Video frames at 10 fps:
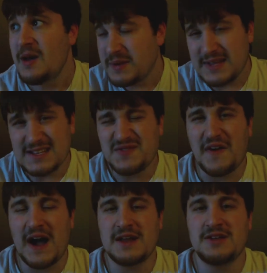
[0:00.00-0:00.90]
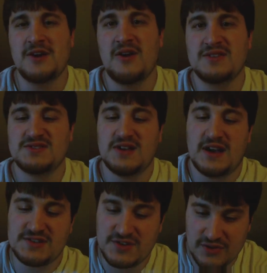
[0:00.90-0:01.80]
But that's fine. You know, it's
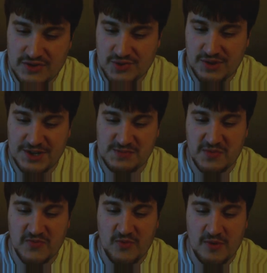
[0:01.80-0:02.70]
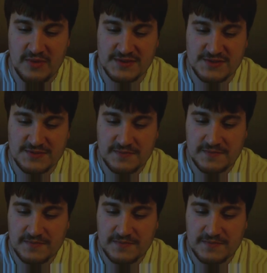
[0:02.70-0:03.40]
I still enjoyed his performance.